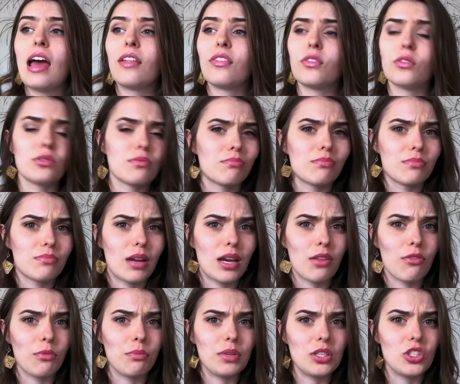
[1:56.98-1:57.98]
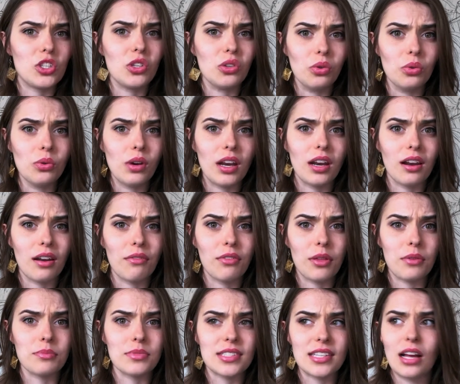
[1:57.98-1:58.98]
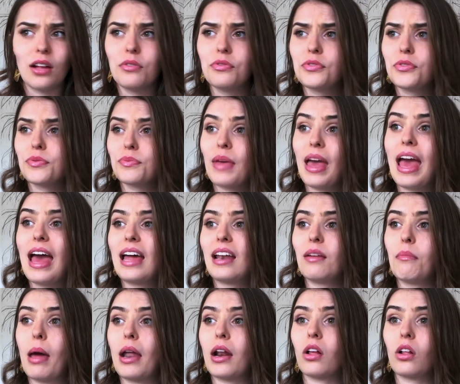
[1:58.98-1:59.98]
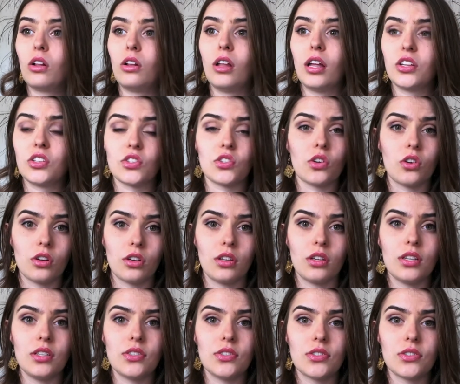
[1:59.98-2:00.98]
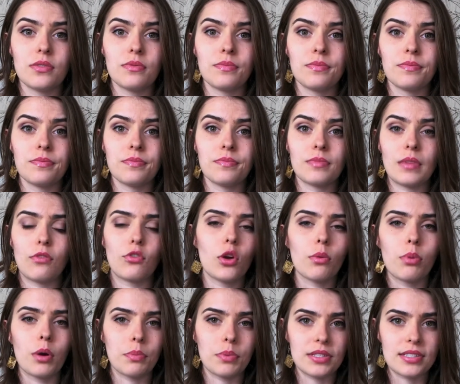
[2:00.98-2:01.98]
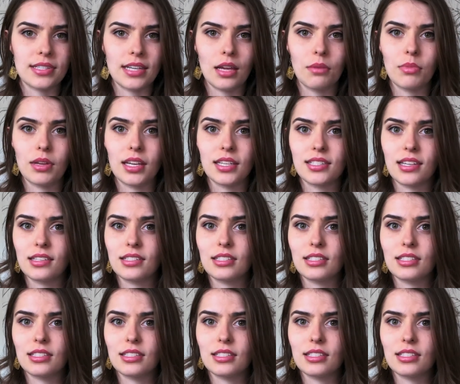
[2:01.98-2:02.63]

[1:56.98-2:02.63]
those might even be 2 in and of themselves, and medical uncertainties. If your purpose statement is as